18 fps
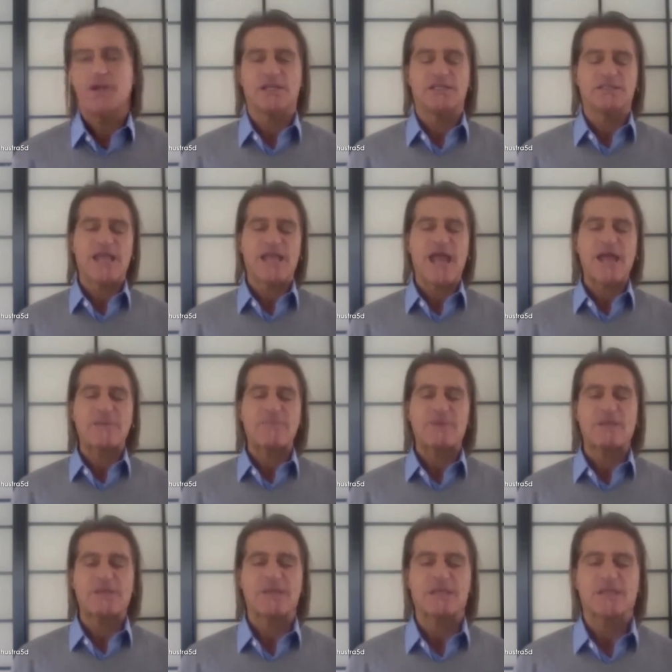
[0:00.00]
what is
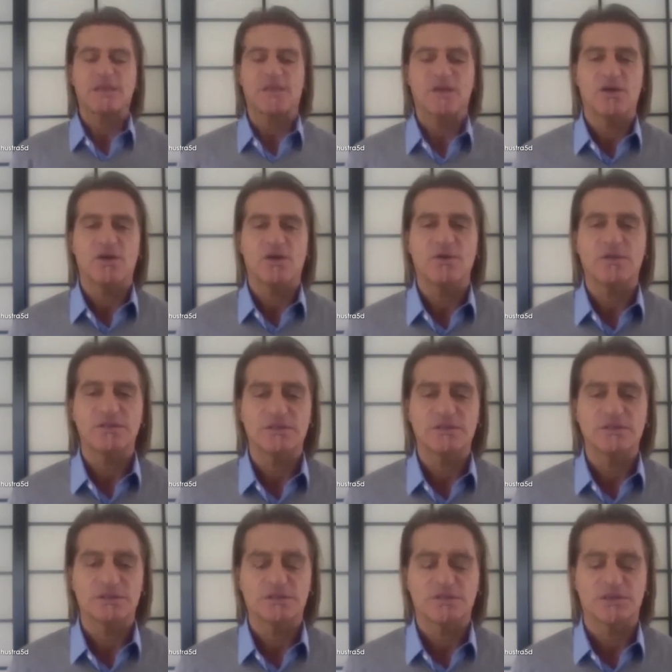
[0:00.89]
happening. You know,
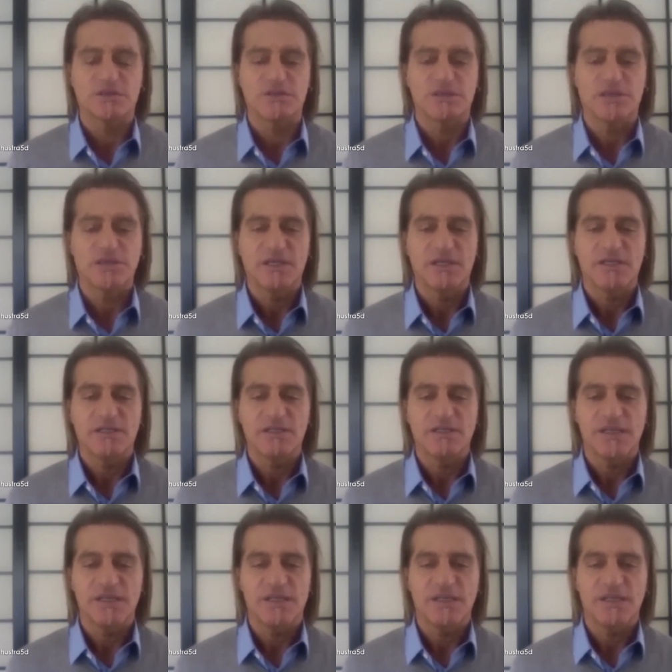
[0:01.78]
it's
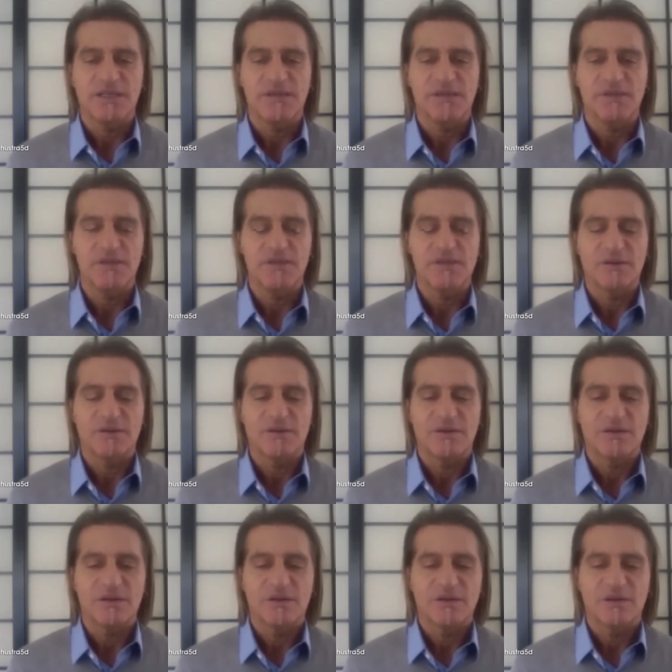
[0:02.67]
the
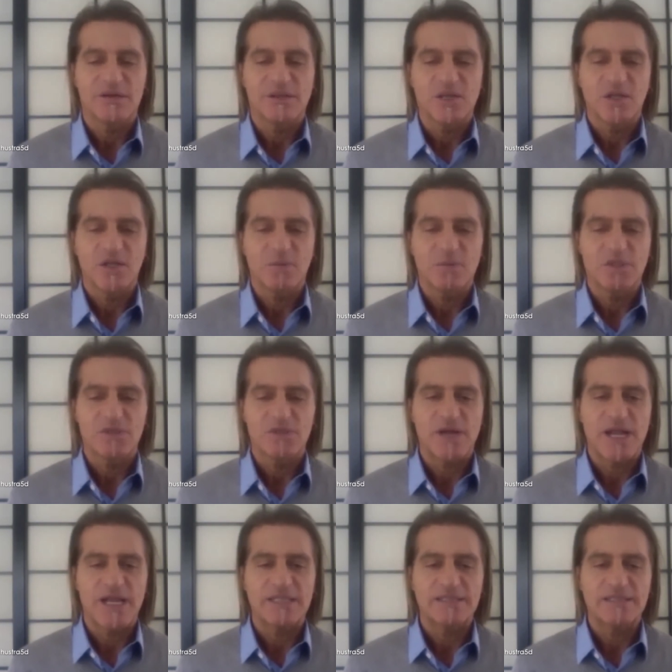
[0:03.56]

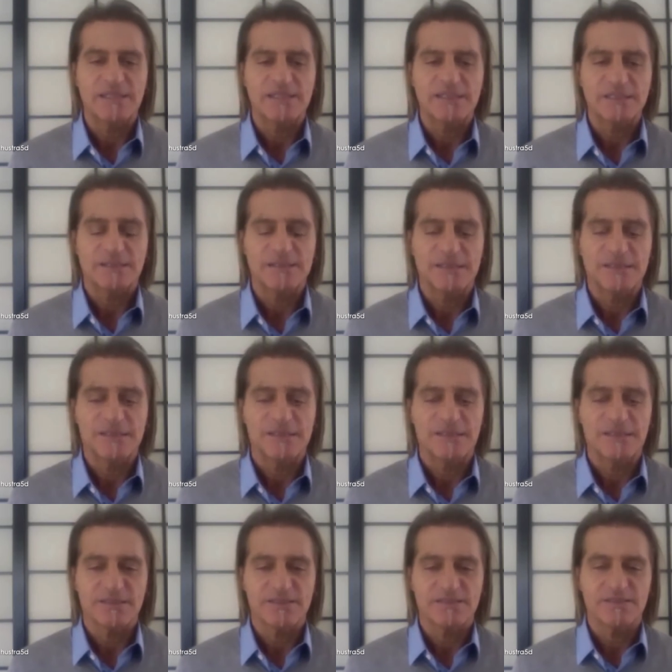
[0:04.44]
human race is
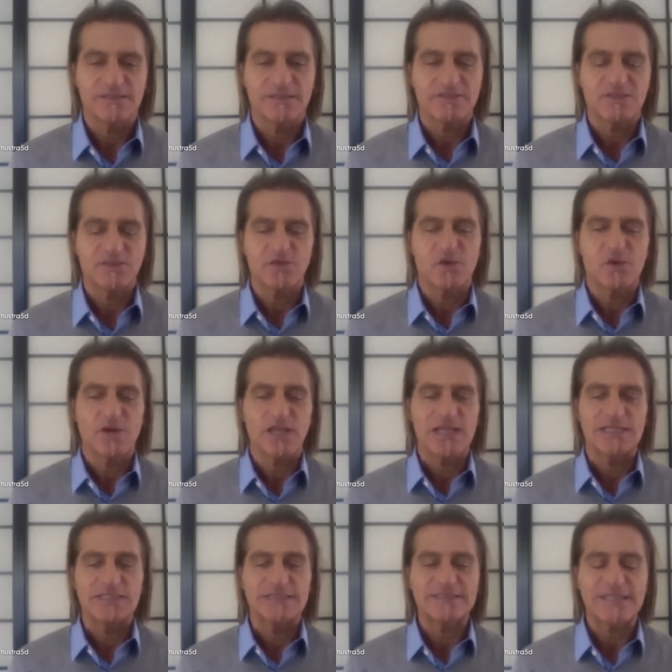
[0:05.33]

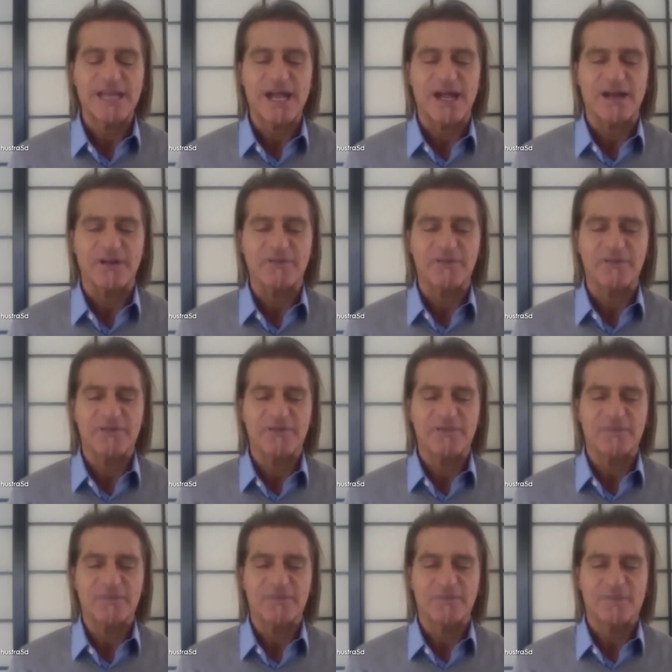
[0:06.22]
destroying itself
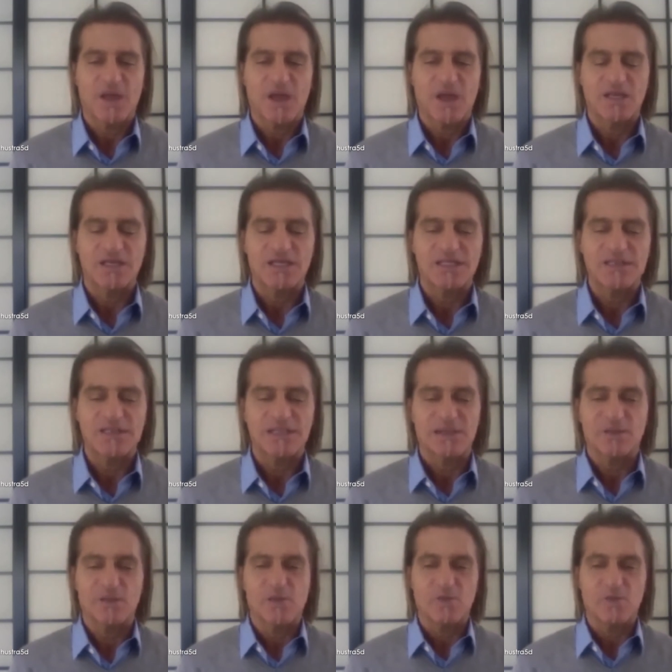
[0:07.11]

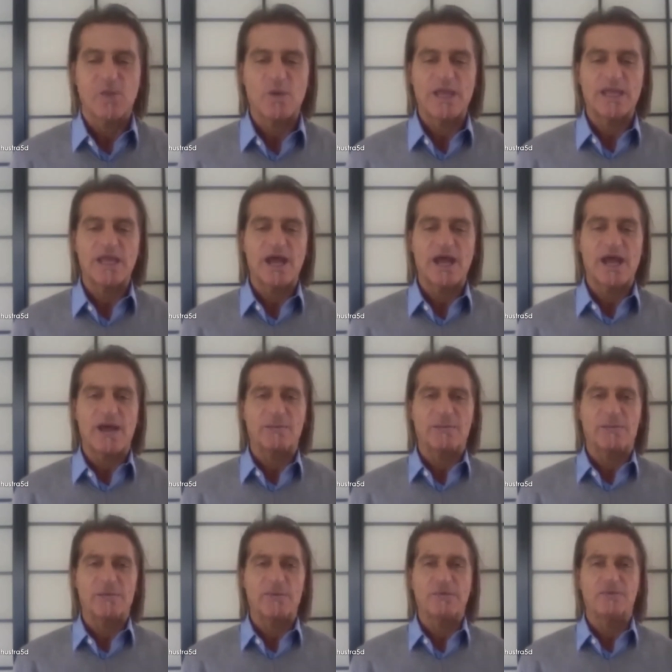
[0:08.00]
unless it will wake
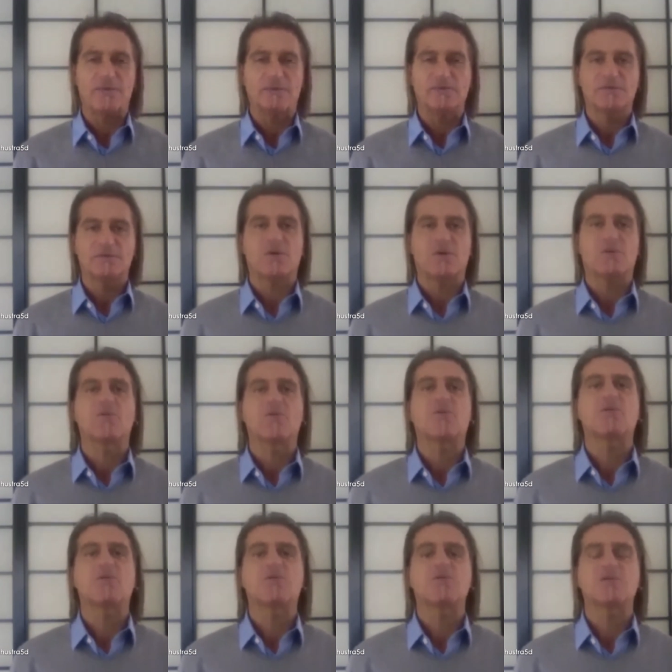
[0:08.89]
up.
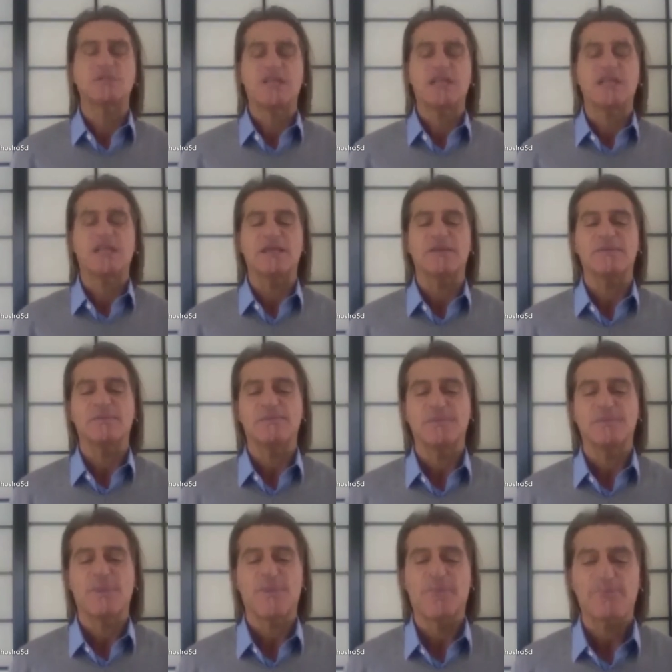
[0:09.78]
So we'll see.
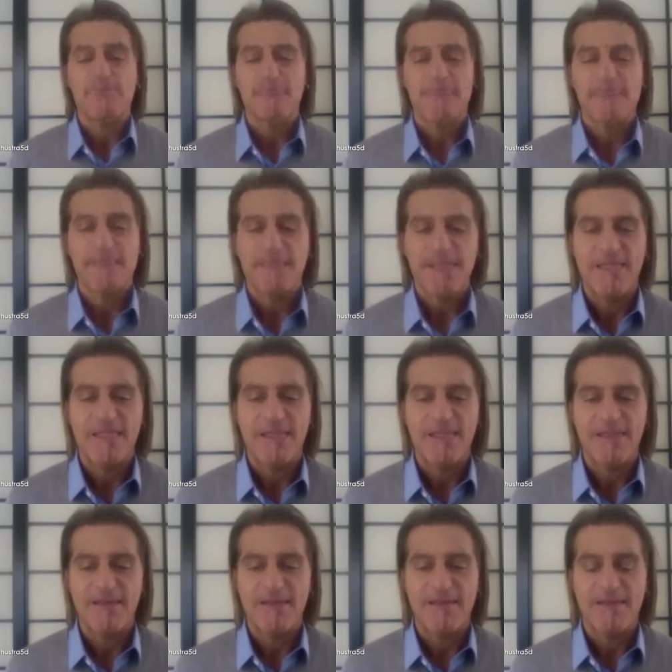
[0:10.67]

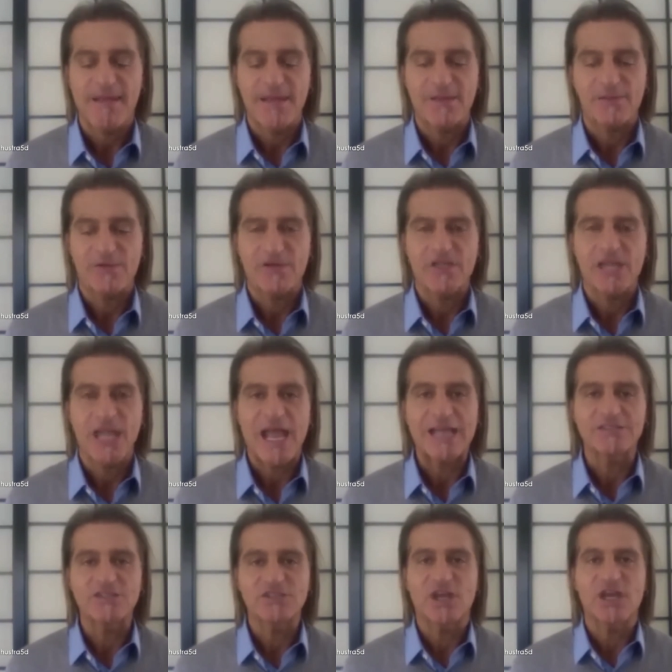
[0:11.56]
It will
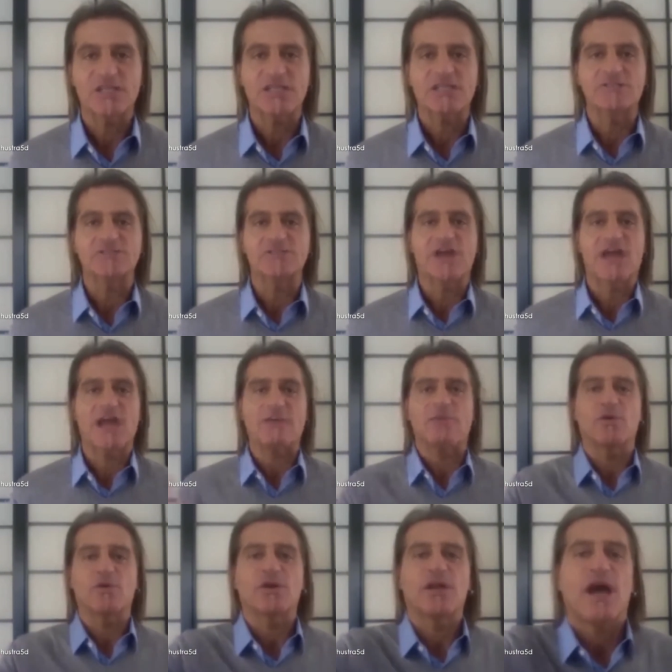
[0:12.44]
catch on in
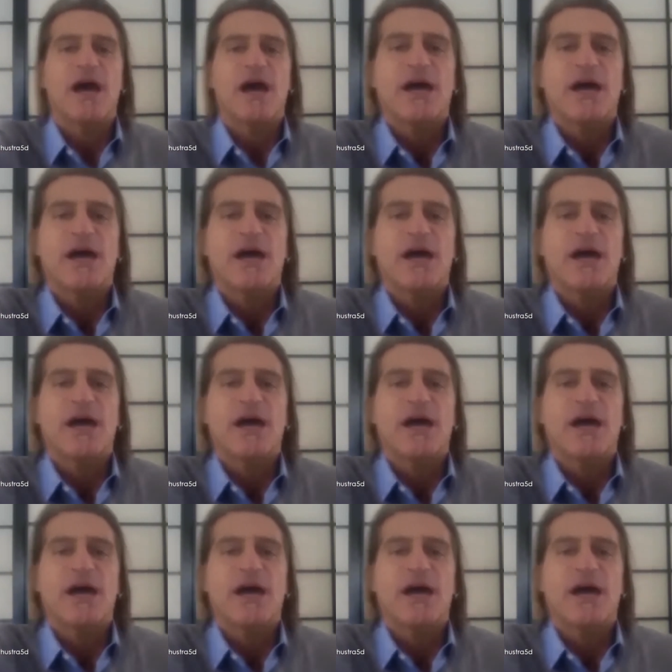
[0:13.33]
time or